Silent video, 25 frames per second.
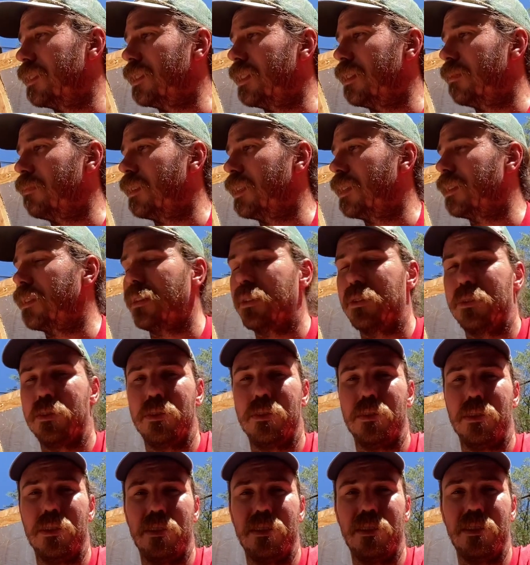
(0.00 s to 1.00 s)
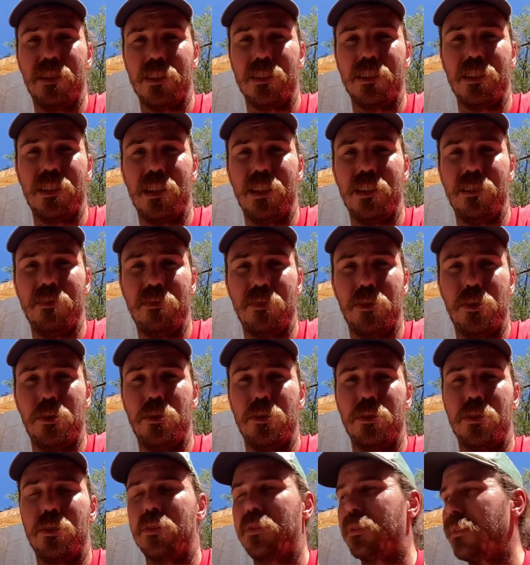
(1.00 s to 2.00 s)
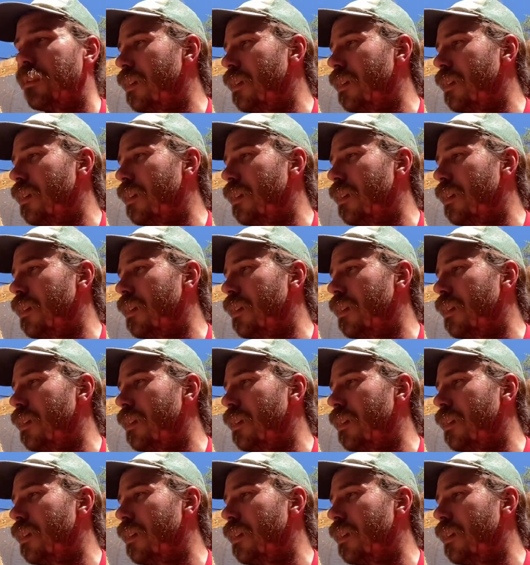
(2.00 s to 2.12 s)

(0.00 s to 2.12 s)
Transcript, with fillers: should be closer to 16 volts,